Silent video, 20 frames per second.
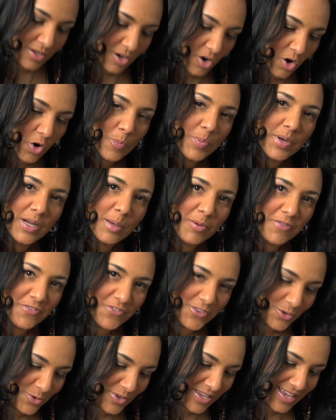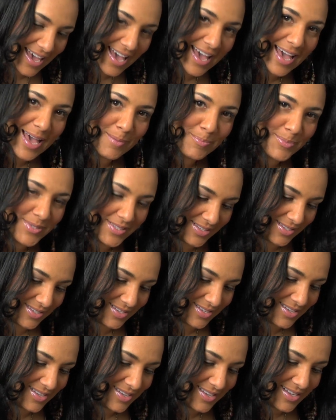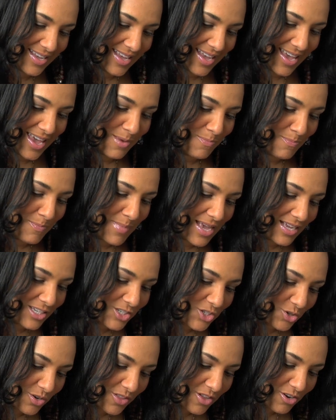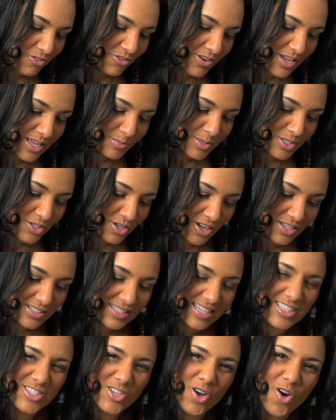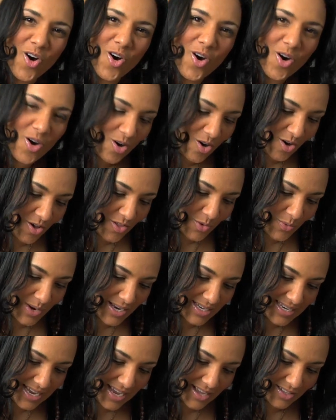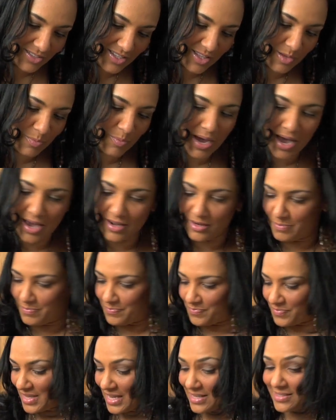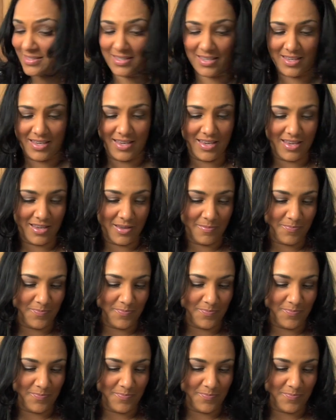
open up a few gaps, and make sure the cream sauce gets all the way down to the bottom. That's the key.